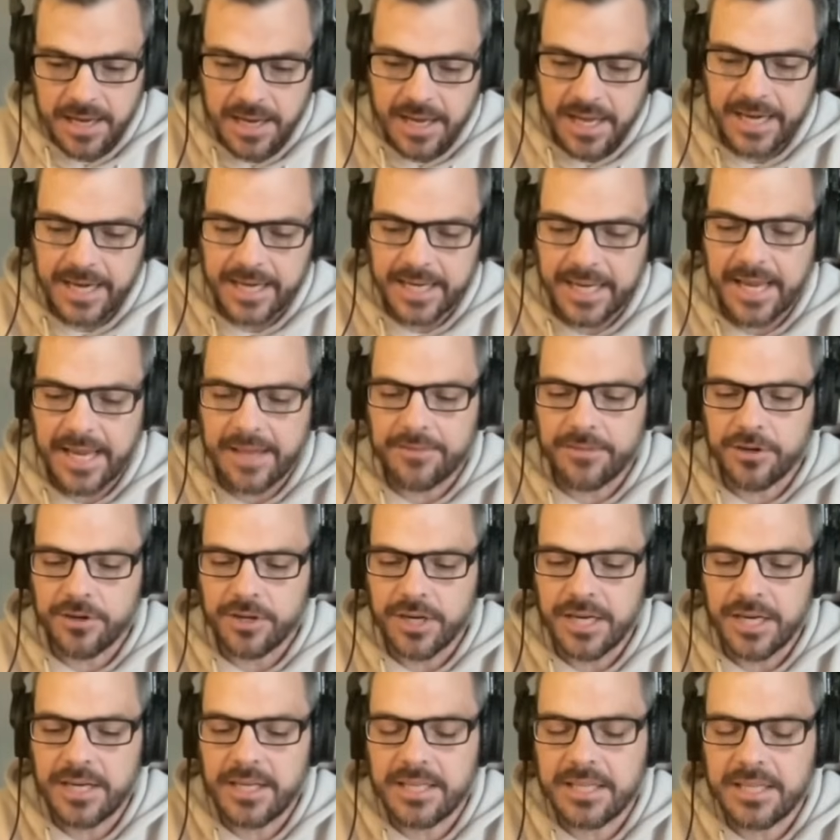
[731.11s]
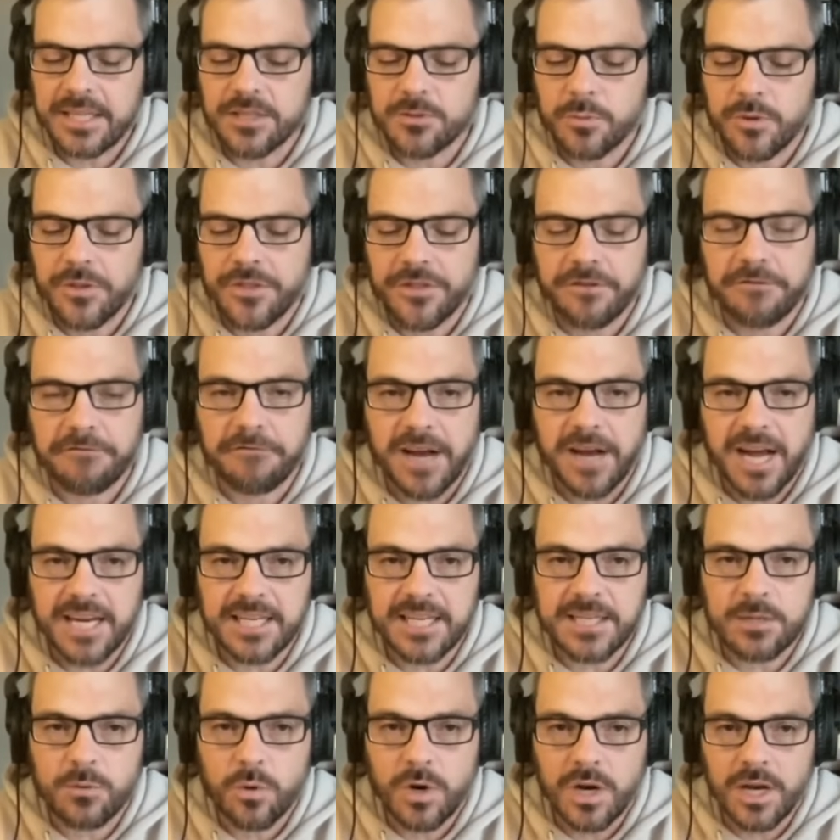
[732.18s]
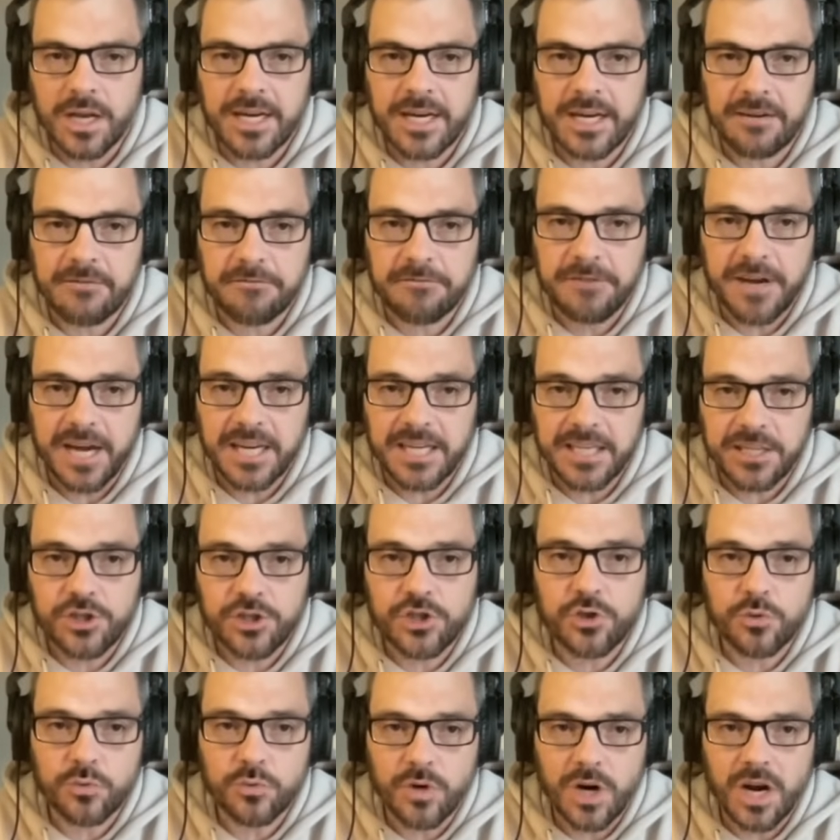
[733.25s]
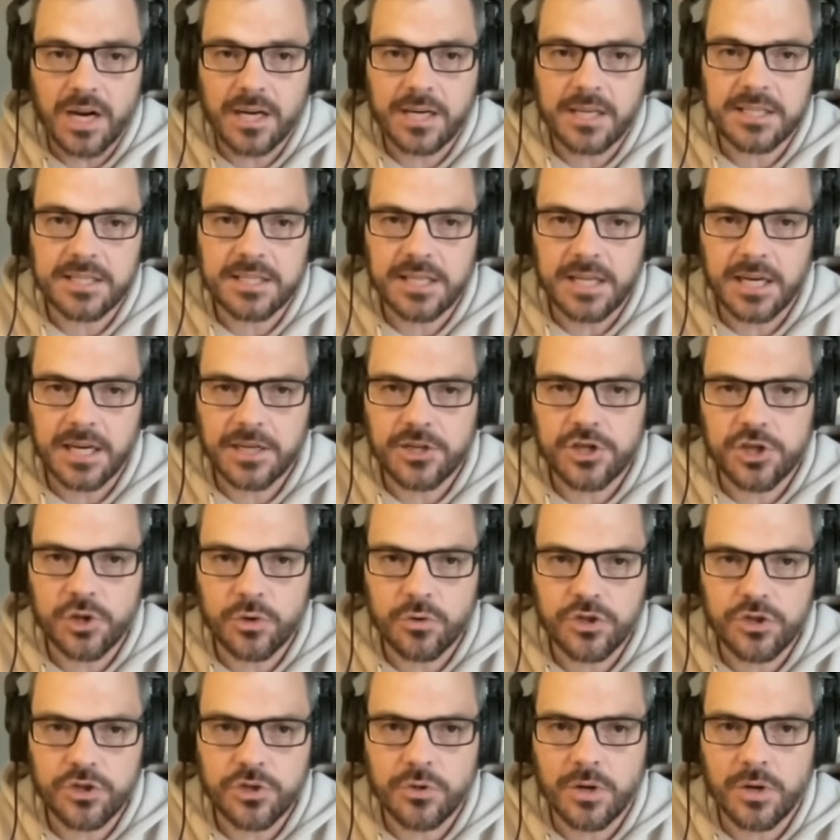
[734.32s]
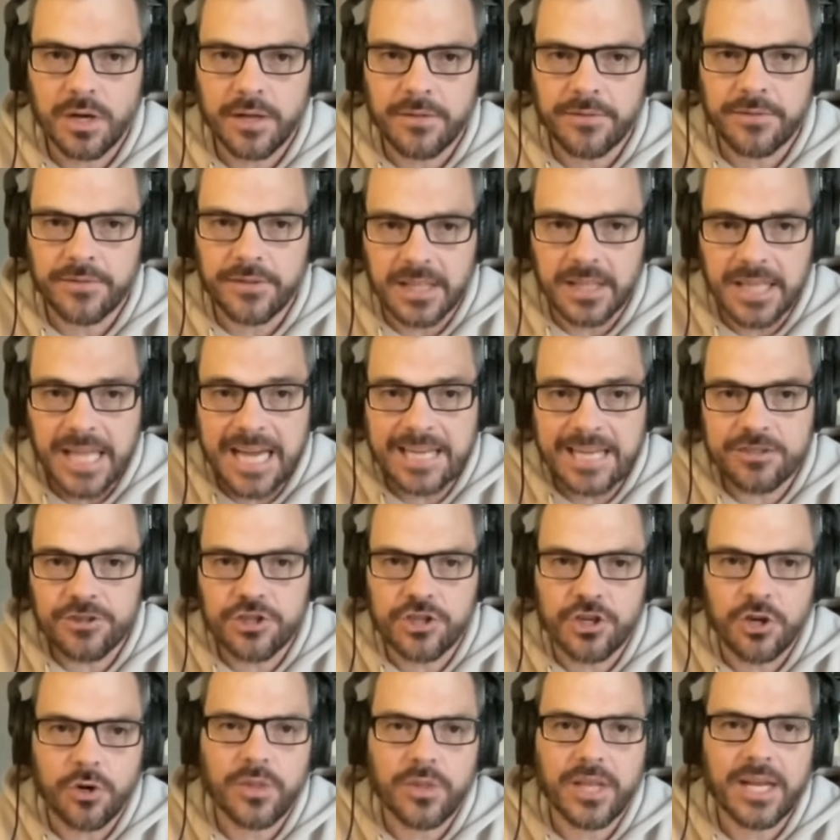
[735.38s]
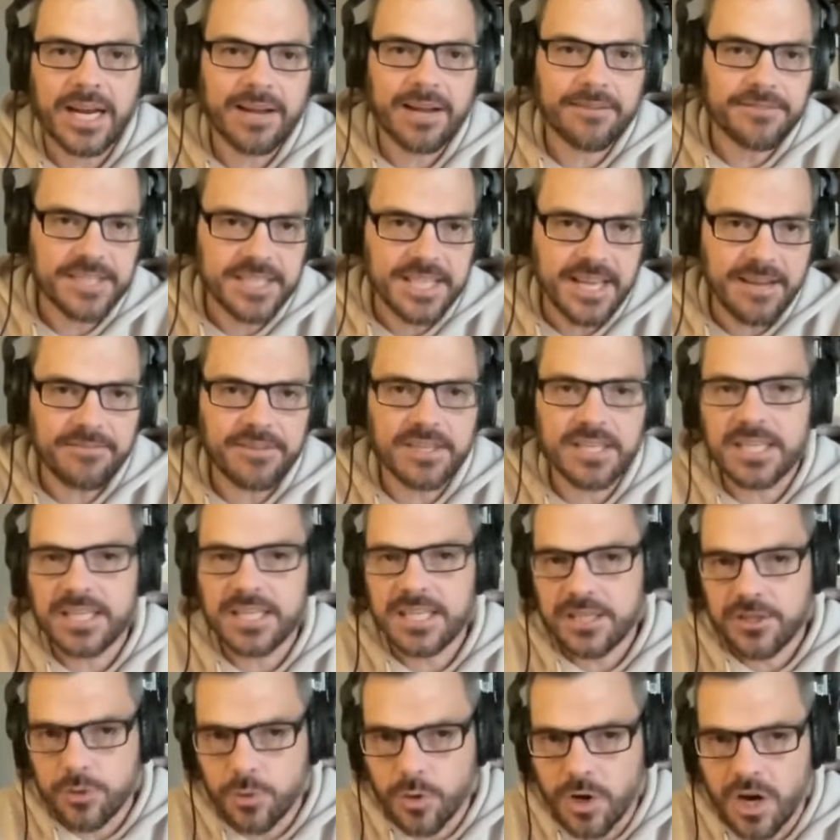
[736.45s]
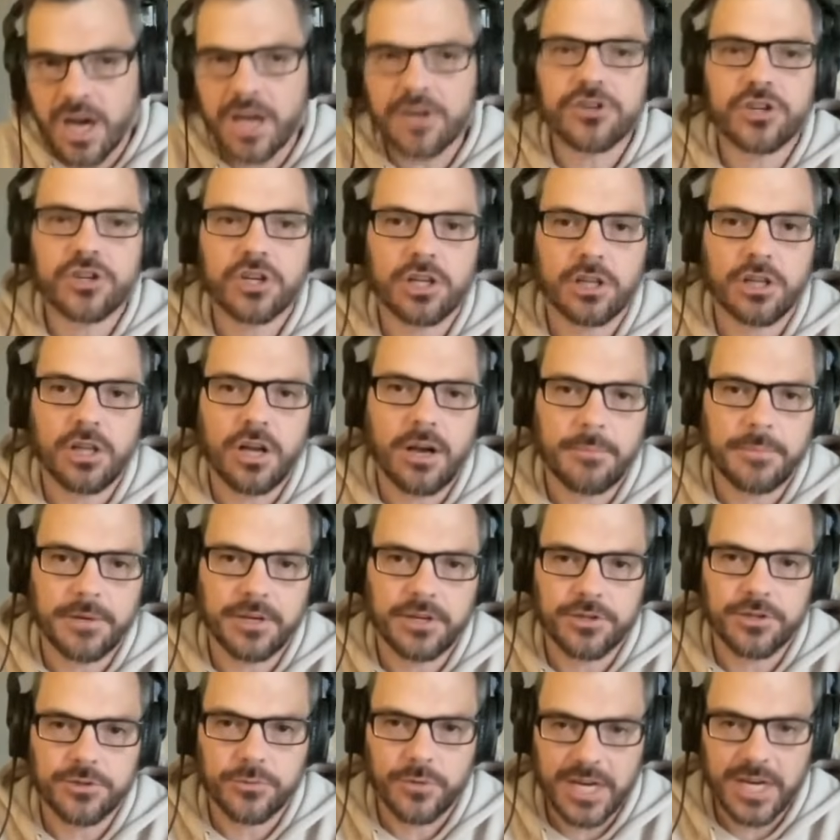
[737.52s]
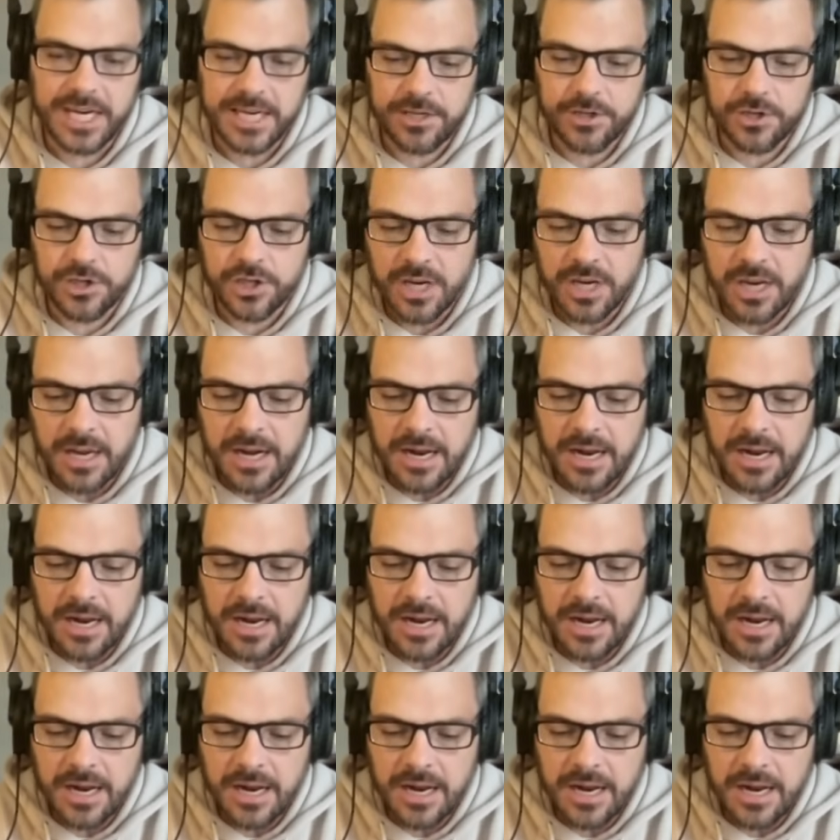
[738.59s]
And again, they're hitting these with the Fadi 1 and Fadi 2 rockets that I showed you on the last show that have 70 to 100 kilometers range.